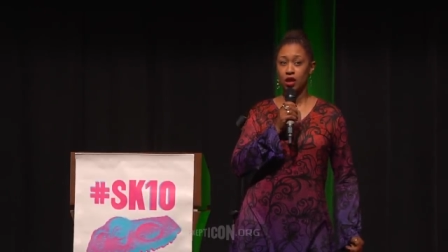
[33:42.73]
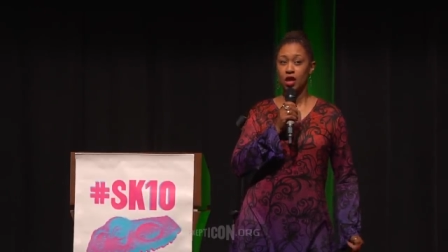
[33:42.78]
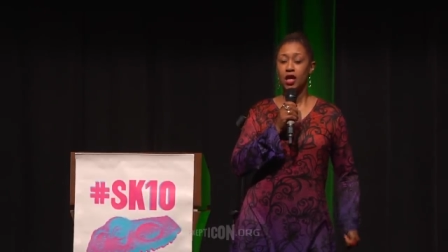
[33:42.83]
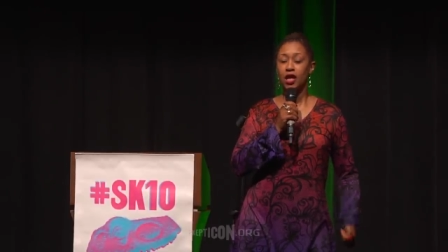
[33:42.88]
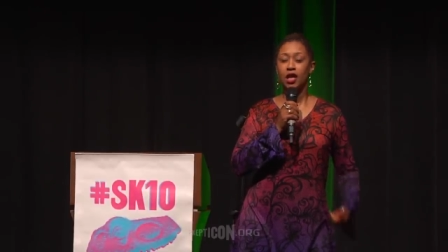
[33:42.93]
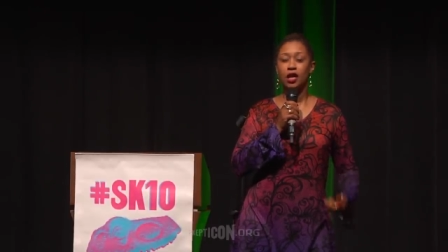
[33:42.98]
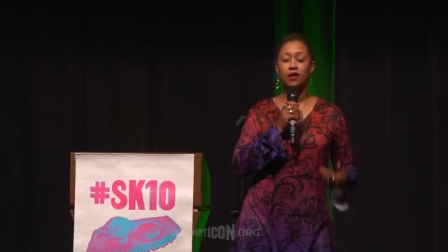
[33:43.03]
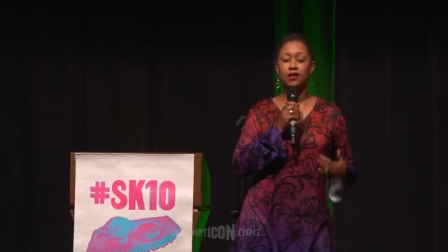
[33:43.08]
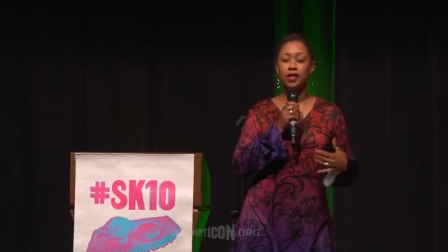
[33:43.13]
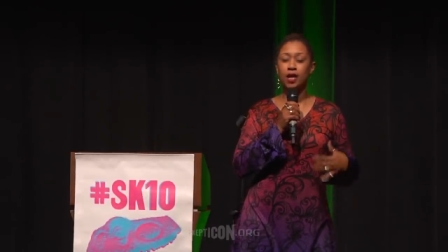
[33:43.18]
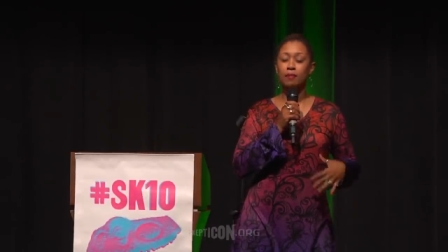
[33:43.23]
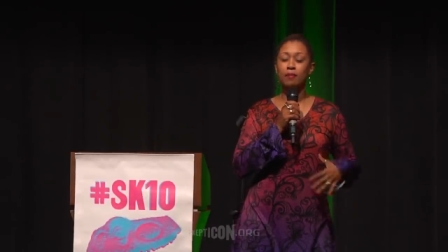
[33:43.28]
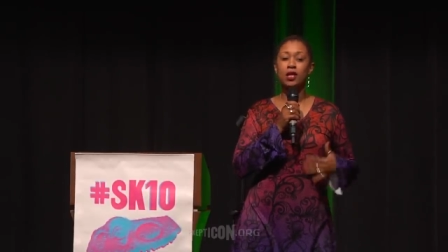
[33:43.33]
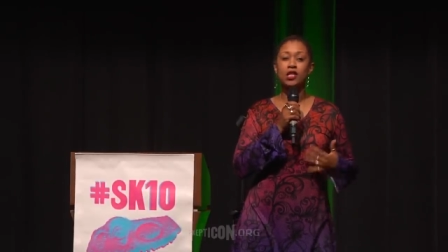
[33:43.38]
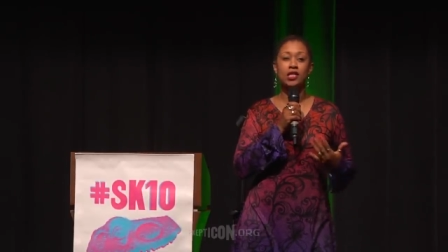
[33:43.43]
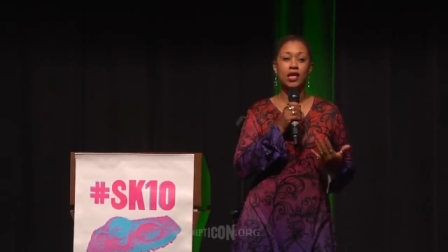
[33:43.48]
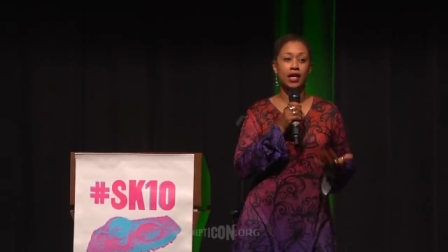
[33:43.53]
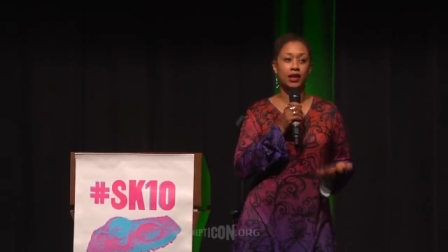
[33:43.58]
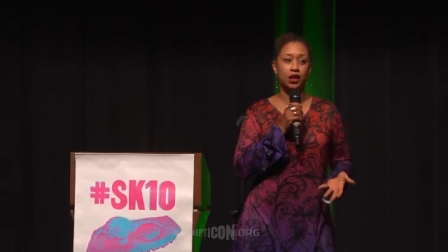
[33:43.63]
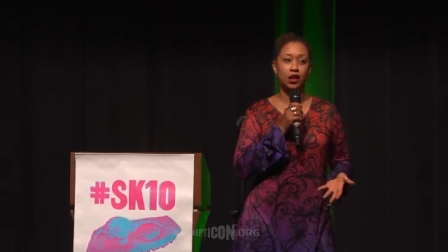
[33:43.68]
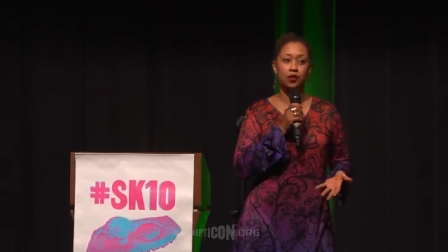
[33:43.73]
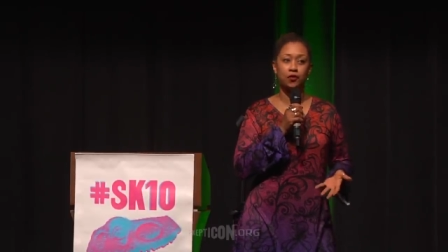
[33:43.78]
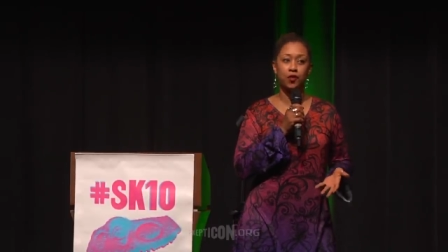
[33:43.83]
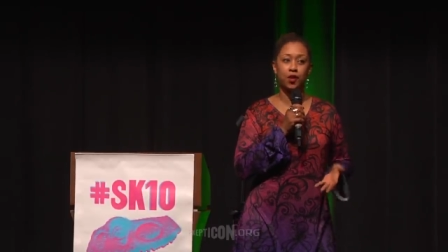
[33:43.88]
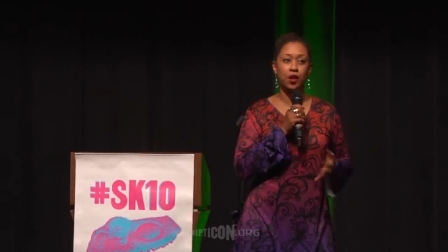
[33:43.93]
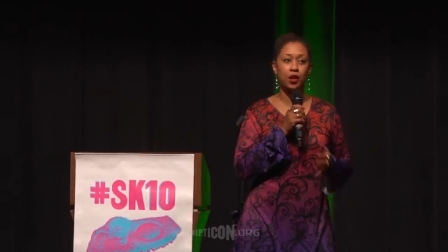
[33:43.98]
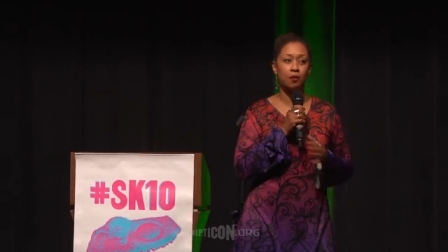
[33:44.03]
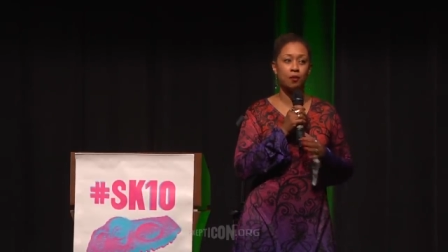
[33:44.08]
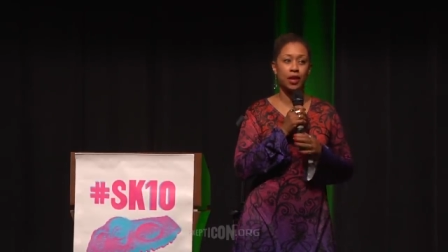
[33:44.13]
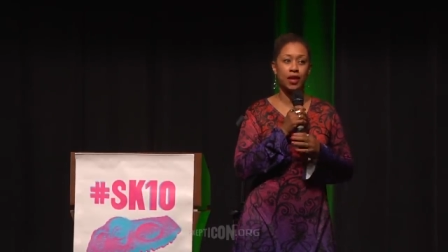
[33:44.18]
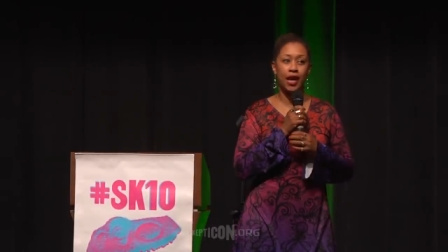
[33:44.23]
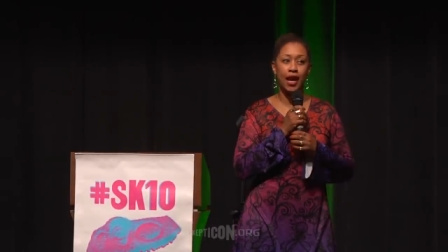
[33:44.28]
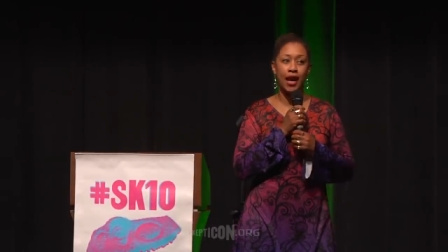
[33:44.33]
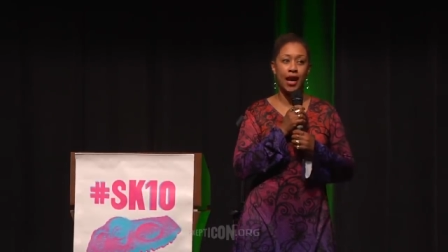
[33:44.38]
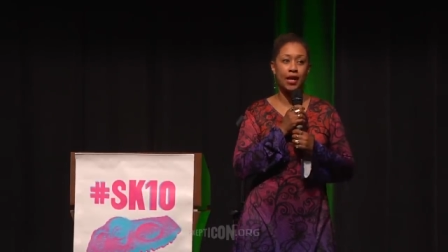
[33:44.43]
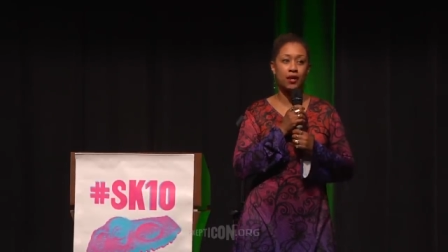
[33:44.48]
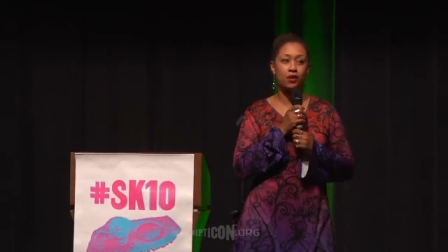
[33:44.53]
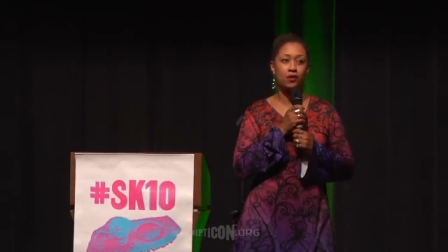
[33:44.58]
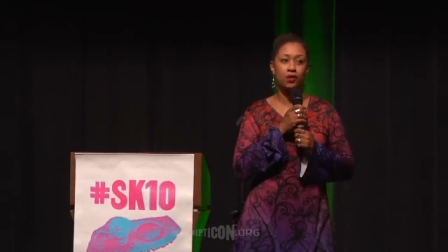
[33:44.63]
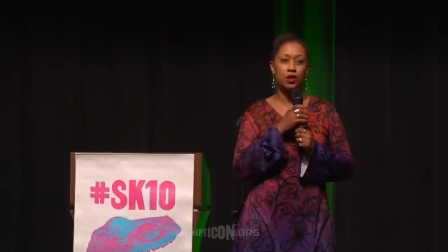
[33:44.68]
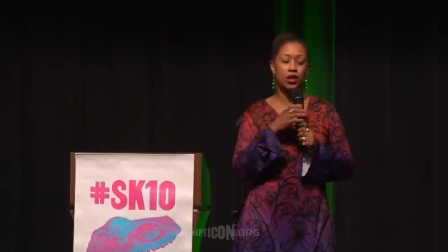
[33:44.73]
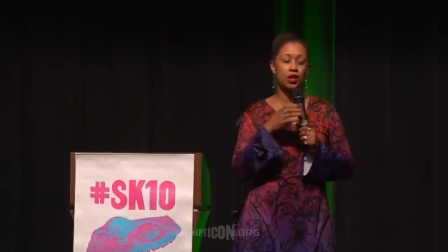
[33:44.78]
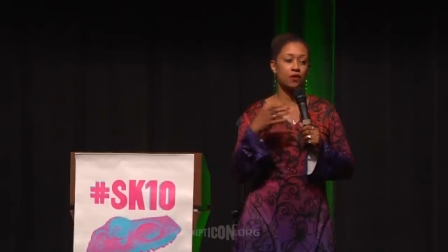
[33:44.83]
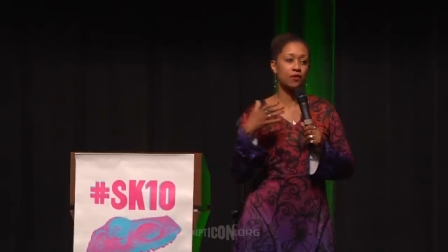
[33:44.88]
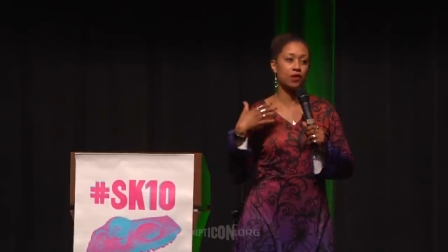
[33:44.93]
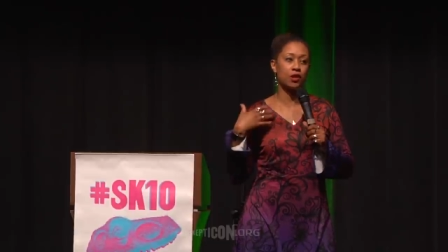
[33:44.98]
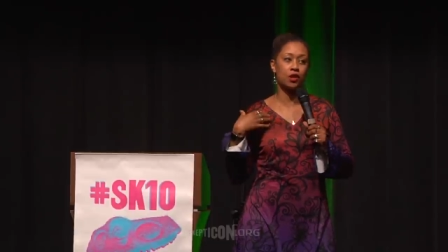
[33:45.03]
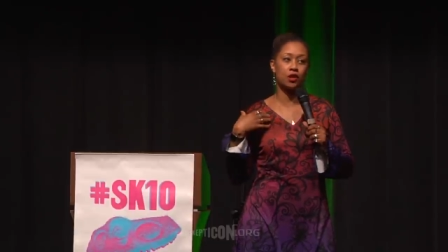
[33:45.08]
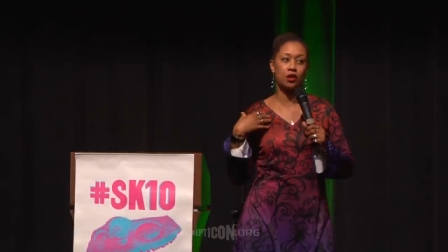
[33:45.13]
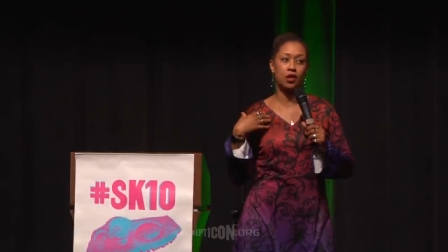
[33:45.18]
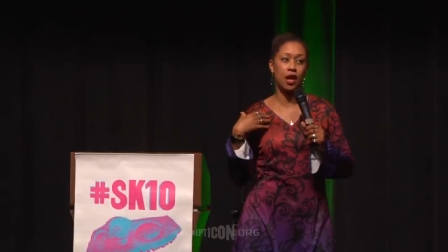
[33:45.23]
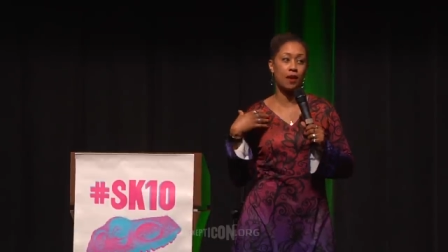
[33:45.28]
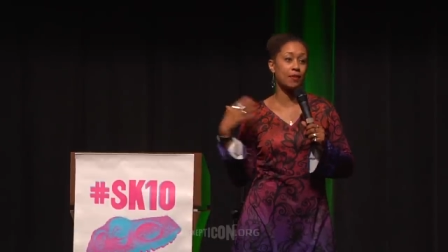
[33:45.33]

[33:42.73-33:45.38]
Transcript: Here's how much I love him. Like, I don't even,